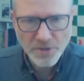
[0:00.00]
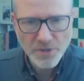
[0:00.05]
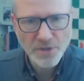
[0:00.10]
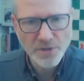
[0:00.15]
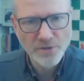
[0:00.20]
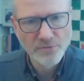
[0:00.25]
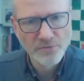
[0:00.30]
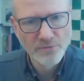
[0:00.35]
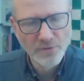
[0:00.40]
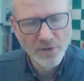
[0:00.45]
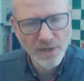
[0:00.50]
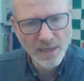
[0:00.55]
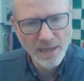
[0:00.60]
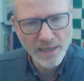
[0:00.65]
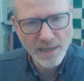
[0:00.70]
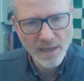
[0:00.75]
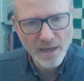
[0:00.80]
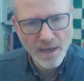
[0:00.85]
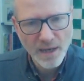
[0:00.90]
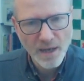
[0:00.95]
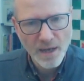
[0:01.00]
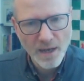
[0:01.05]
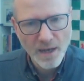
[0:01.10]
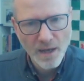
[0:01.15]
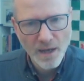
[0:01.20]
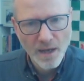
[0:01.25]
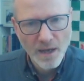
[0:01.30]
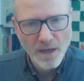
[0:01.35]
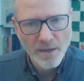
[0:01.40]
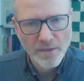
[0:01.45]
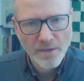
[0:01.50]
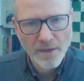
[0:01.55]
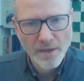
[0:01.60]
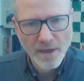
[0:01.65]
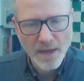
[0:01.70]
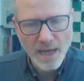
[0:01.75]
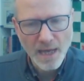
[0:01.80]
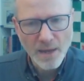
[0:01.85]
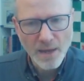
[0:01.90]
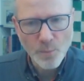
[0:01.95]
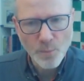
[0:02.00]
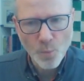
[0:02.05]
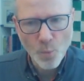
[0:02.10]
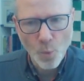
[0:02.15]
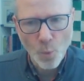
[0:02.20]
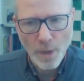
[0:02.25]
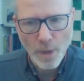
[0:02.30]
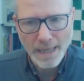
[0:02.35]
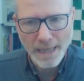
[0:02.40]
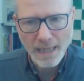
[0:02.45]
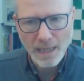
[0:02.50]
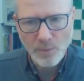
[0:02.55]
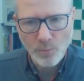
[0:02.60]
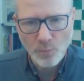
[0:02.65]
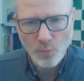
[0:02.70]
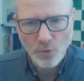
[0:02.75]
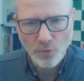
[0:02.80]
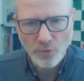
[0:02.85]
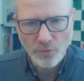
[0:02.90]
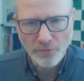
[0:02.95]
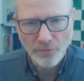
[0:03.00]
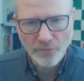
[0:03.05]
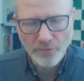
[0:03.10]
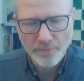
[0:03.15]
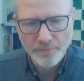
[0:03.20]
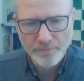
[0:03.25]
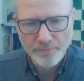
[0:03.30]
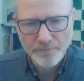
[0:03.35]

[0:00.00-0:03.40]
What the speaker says: is really the game-winning move.